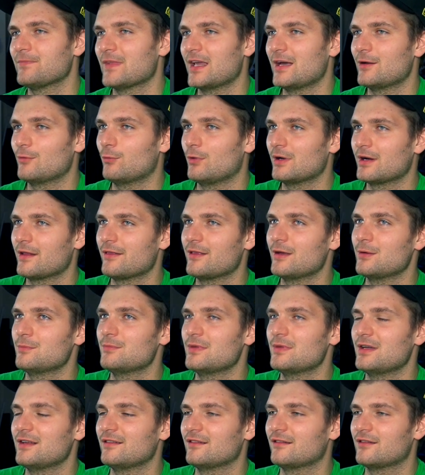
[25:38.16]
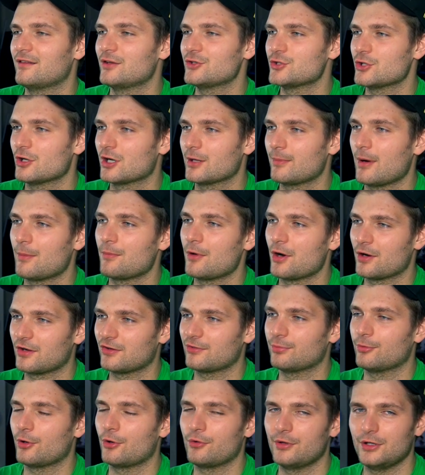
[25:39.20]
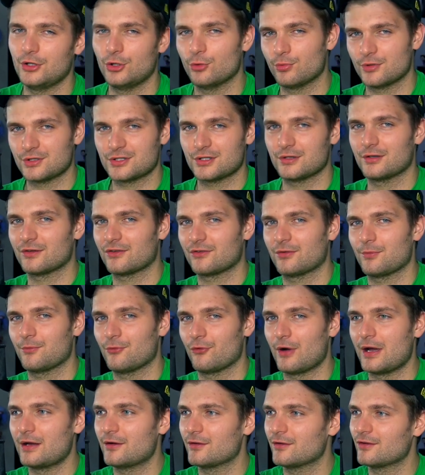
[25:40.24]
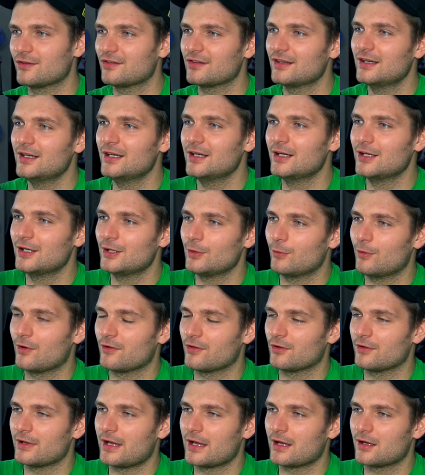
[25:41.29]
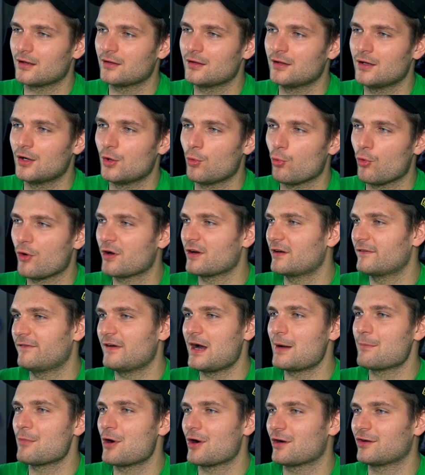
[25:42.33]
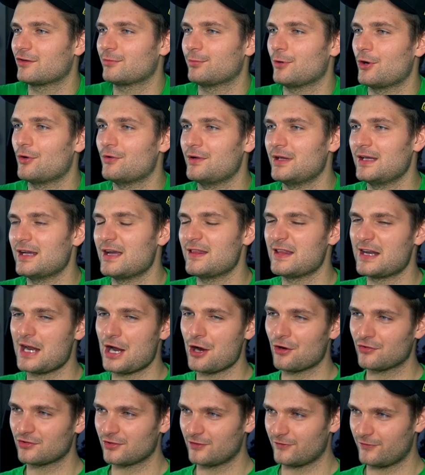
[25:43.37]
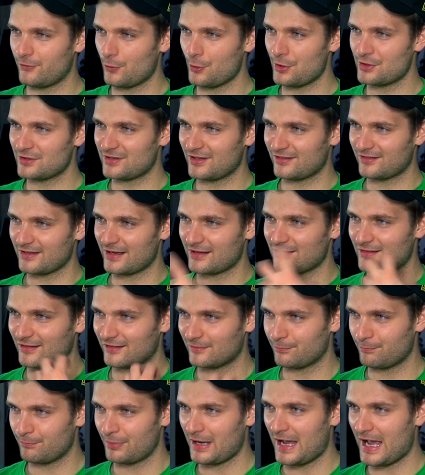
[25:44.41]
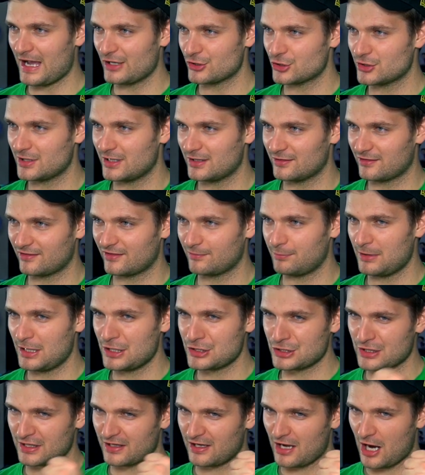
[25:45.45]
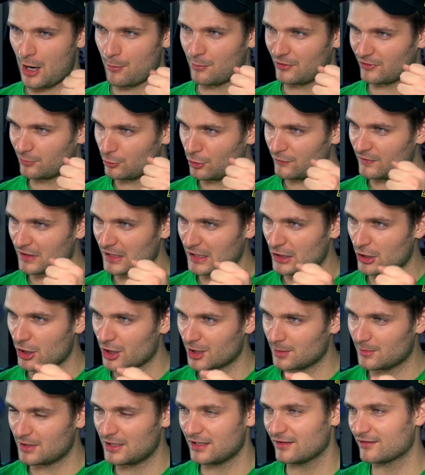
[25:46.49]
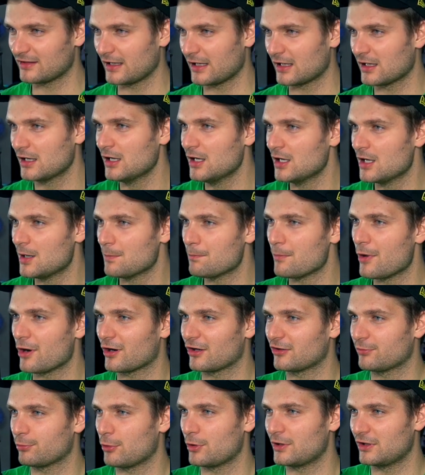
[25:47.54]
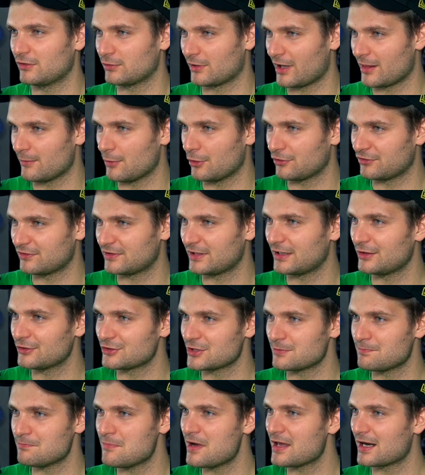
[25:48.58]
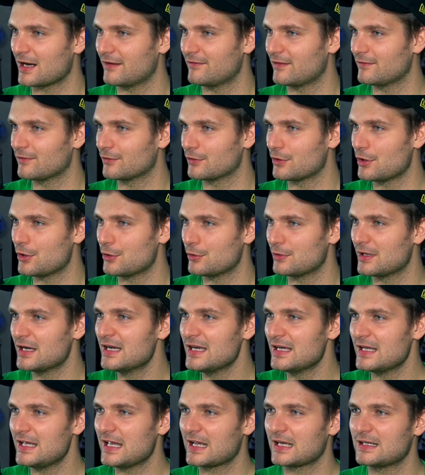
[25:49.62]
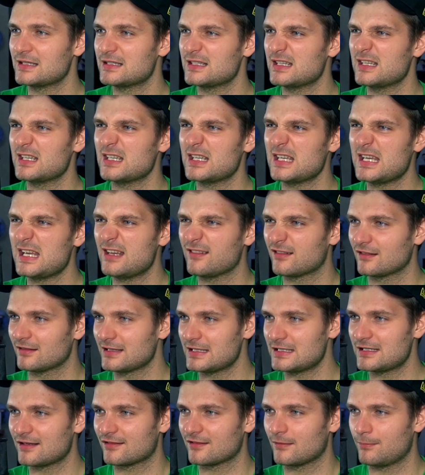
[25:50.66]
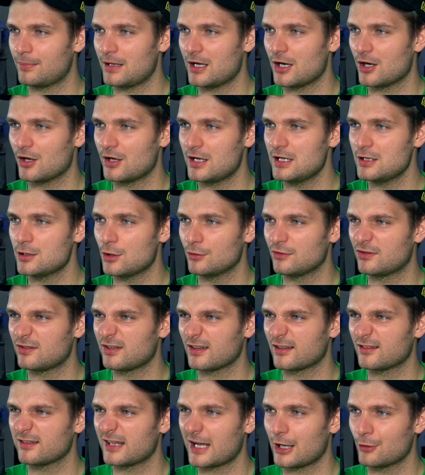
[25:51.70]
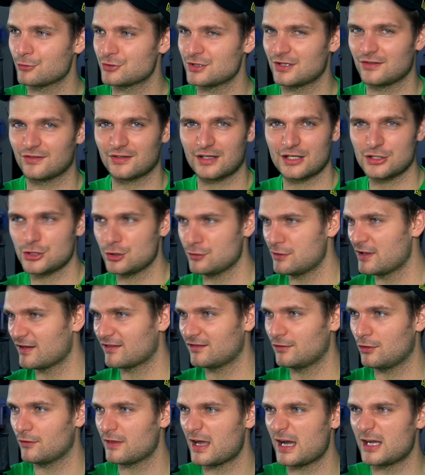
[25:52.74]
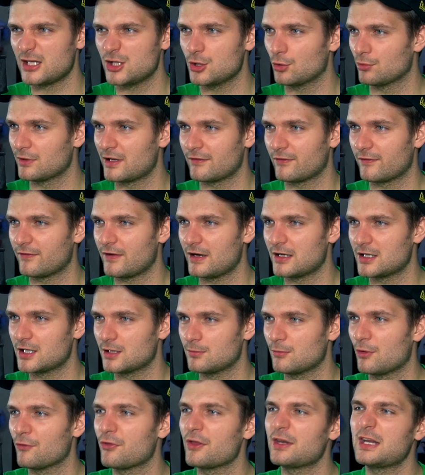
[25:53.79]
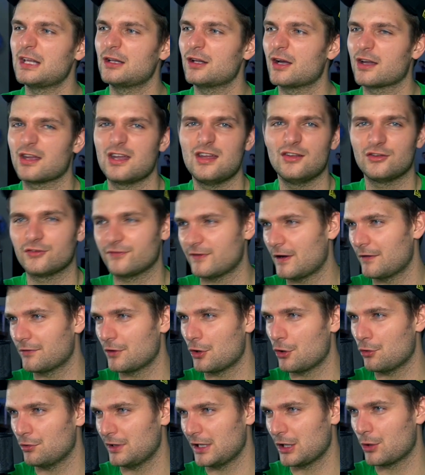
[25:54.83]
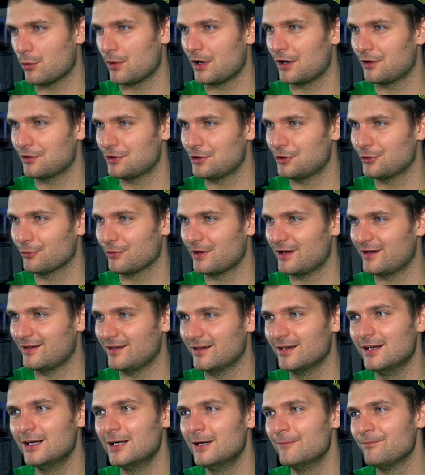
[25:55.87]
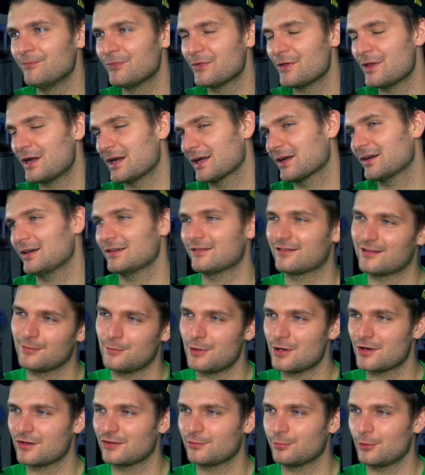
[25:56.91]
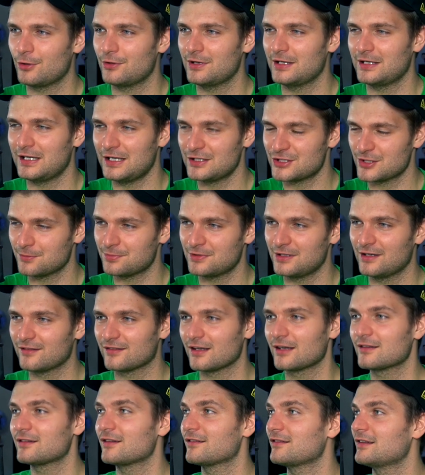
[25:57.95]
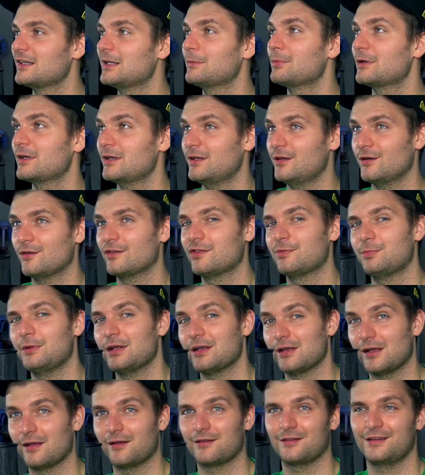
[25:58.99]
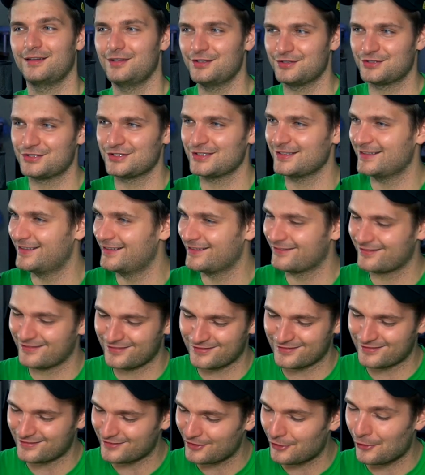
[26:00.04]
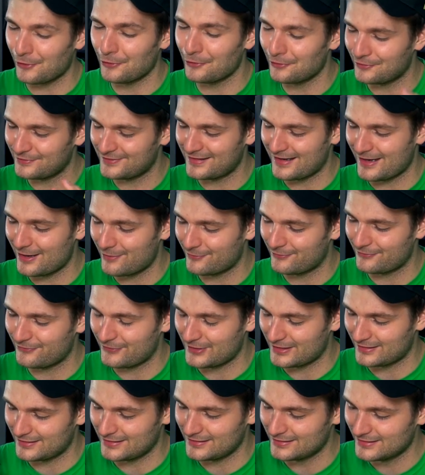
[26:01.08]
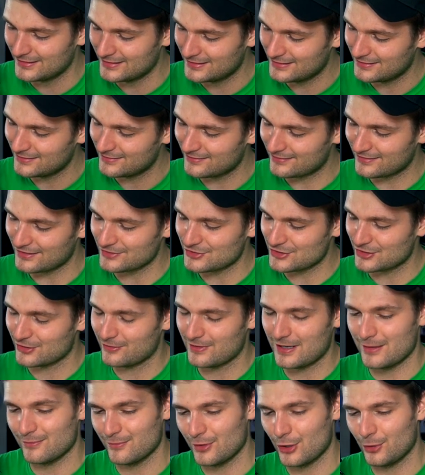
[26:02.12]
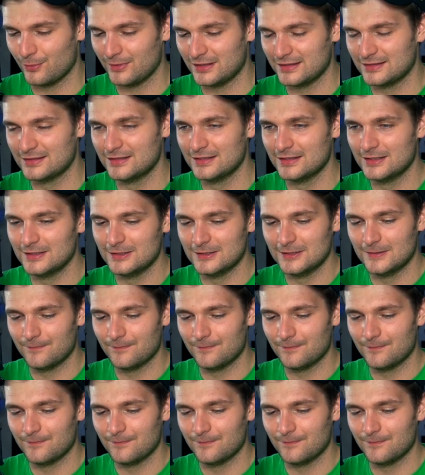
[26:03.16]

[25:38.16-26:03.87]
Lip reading: And one of them is the joke about Marcus Brody who returns from Raiders, where they're like, we're going to find Marcus Brody. And then Harrison Ford does like this passionate speech. The camera's moving in on him. And he's like, Marcus Brody's one of the most intelligent men I've ever known. He can easily disappear. He knows 6 languages, can do this and do that. You'll never find him. With any luck, he's found the Holy Grail already. Then it cuts to Marcus Brody in Egypt. And he's like, does anybody here speak English? And it's so damn funny. Such a great moment.